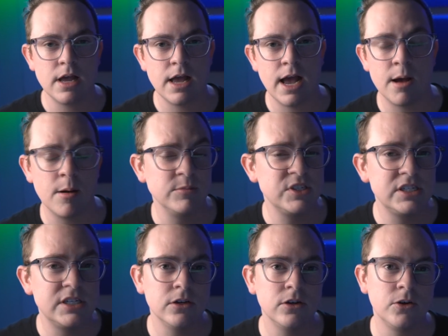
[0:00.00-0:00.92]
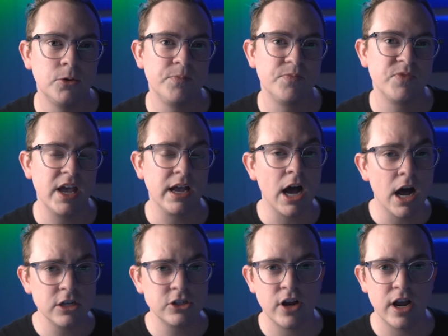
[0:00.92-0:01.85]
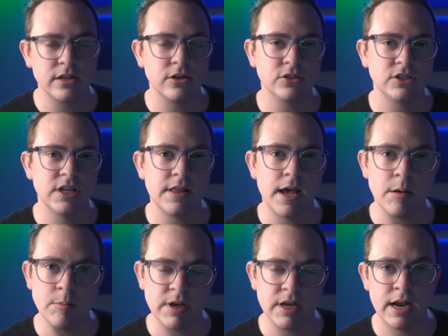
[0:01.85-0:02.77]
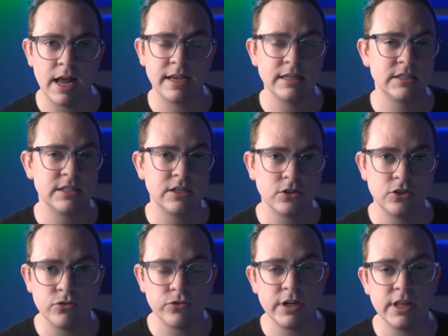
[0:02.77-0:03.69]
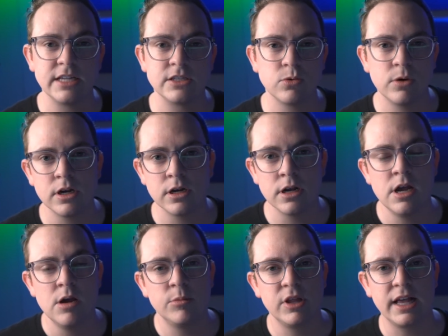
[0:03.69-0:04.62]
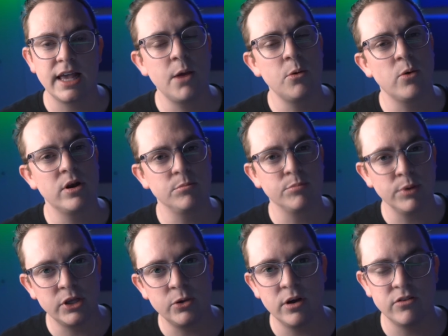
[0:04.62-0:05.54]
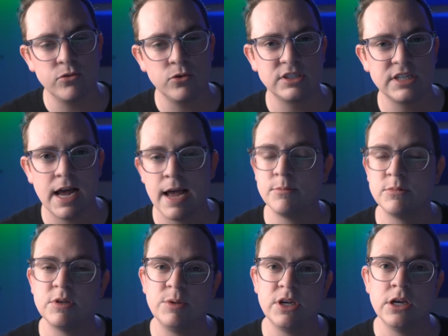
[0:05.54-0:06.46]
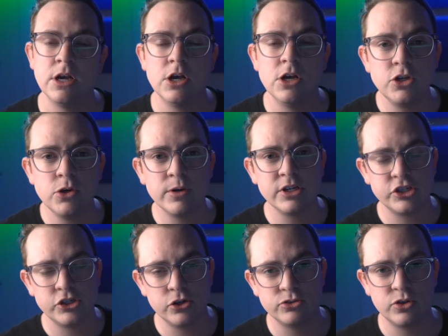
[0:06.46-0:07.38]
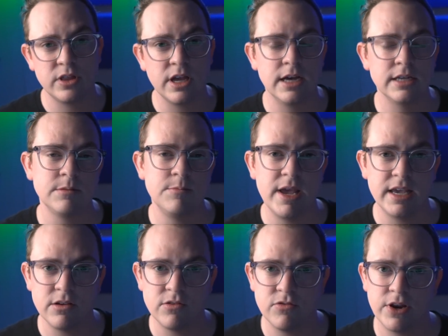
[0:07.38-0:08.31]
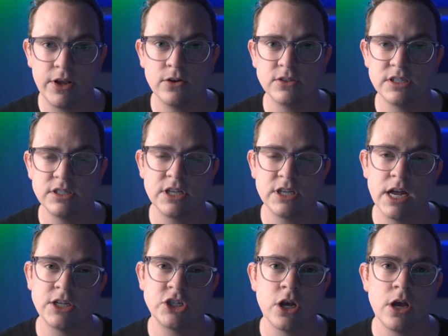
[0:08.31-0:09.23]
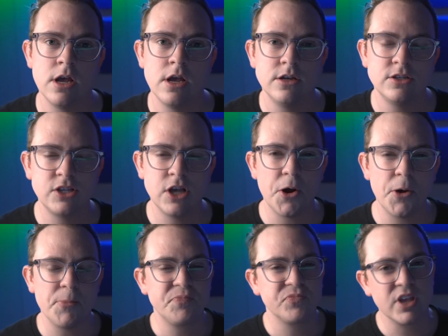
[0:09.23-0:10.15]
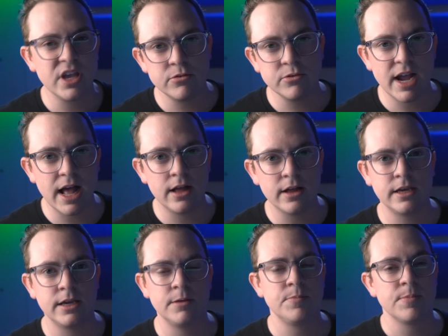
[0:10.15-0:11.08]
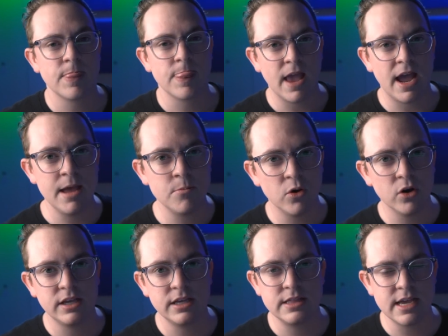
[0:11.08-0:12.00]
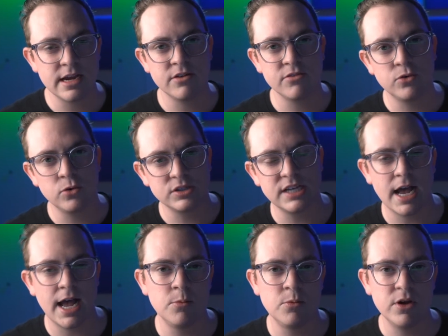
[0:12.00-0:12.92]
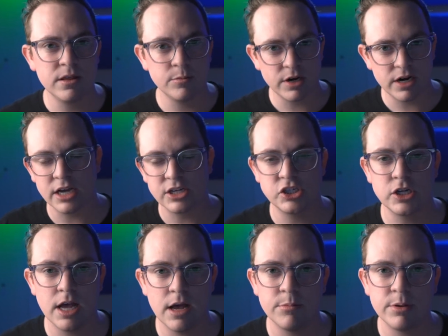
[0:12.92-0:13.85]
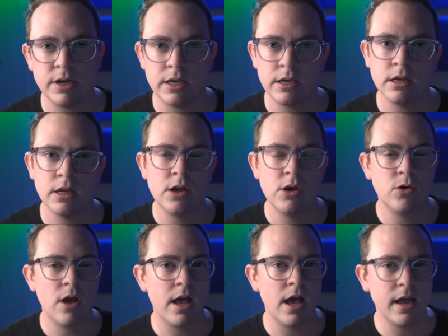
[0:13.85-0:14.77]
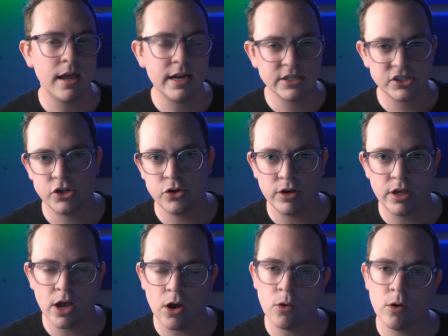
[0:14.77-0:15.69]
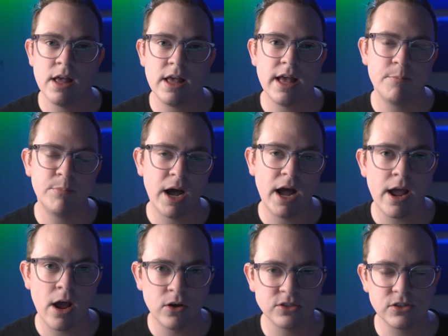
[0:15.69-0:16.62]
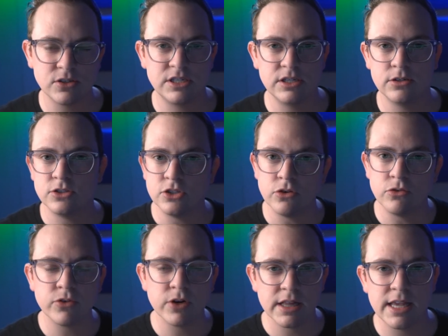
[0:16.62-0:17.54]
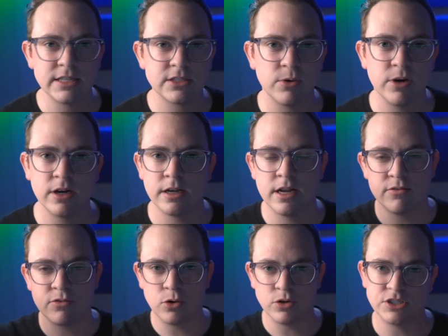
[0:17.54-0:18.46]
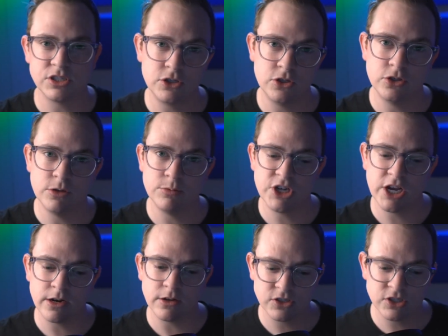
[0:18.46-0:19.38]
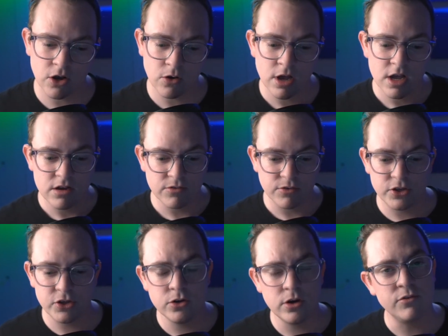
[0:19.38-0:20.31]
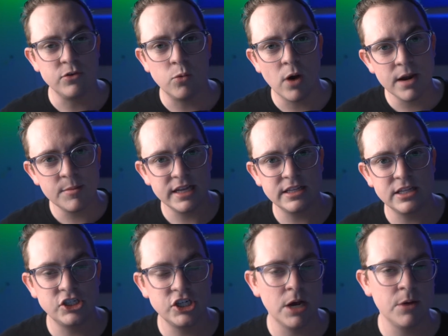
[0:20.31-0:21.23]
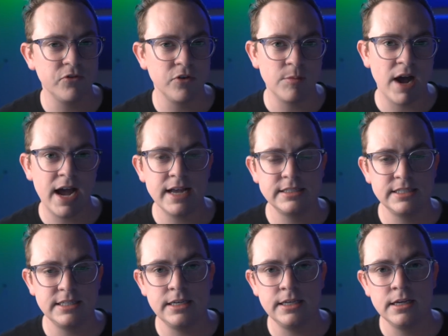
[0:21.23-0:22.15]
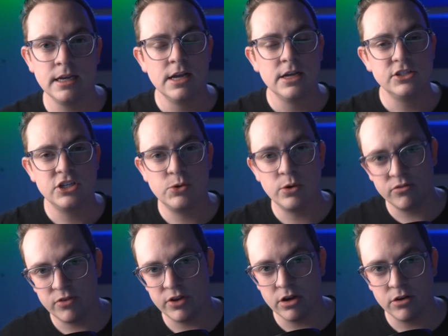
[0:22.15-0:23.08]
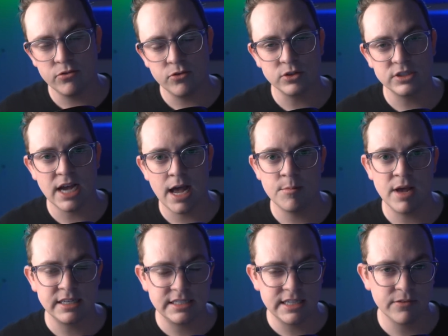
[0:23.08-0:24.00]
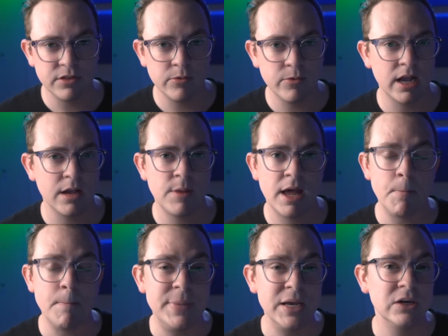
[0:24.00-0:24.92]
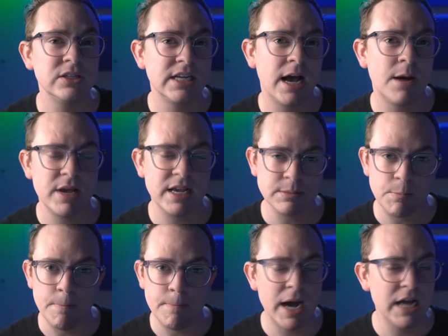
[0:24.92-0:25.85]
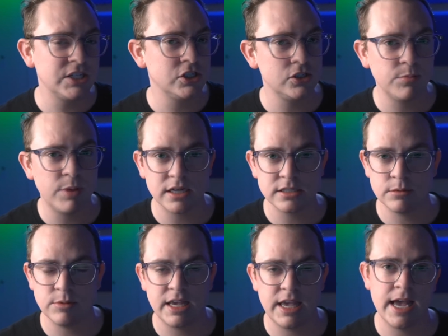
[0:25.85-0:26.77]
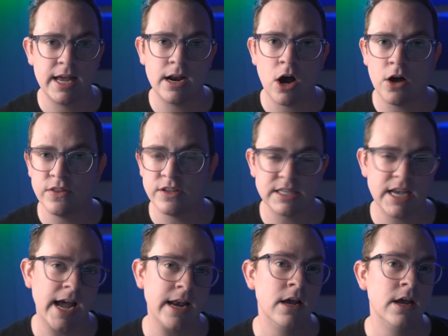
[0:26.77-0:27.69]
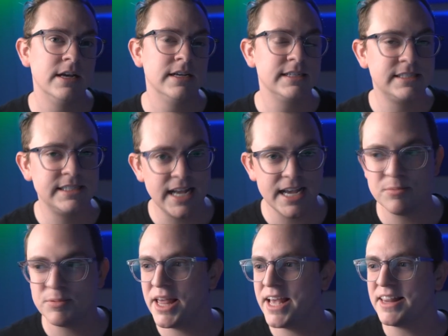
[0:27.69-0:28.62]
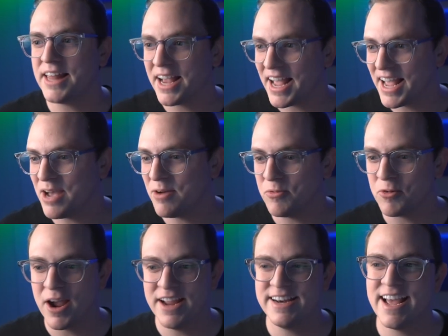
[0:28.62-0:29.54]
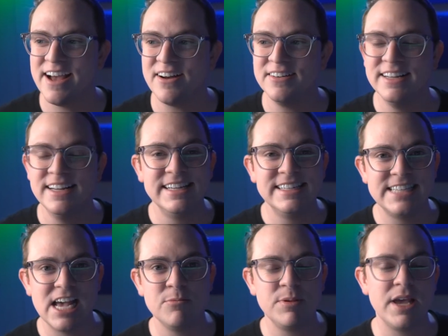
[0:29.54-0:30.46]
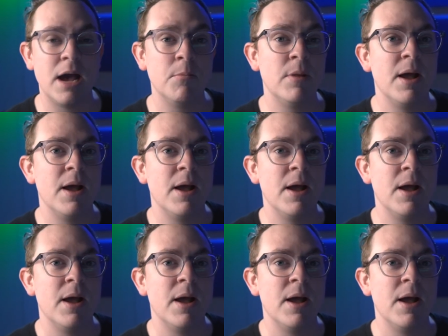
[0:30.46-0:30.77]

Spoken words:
I'm still a contractor to them and I can still do freelance work, but they're like, hey, we want to bring you on full time to be doing shoots with us and making videos and such. So in reality, I am working there full time with a production company in a studio, but I also still do freelance work and of course this YouTube channel. So for you, if you want to make the jump from IT to doing video full time, I definitely recommend build it up as much as you possibly can on the side. Stay up late like I am right now, 10 p.m.